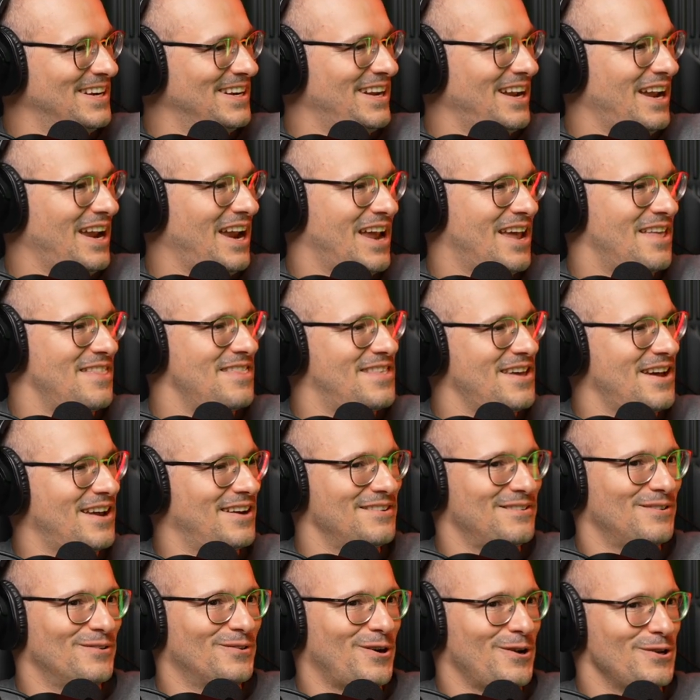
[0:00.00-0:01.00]
Okay. And
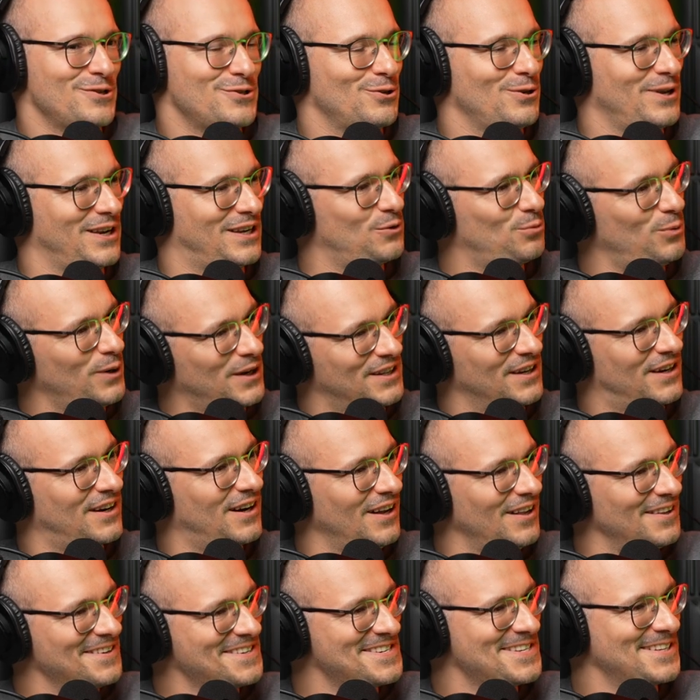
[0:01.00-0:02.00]
then also like tweak the
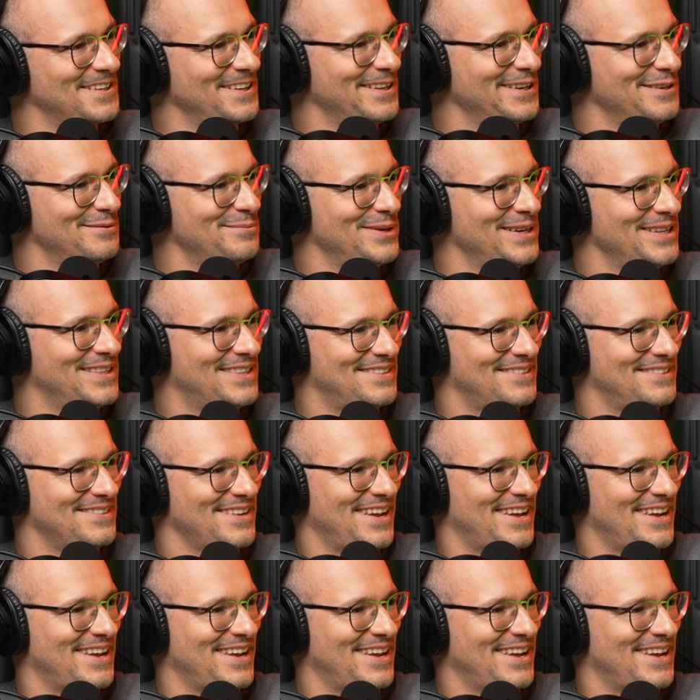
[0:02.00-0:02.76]
colors a little bit.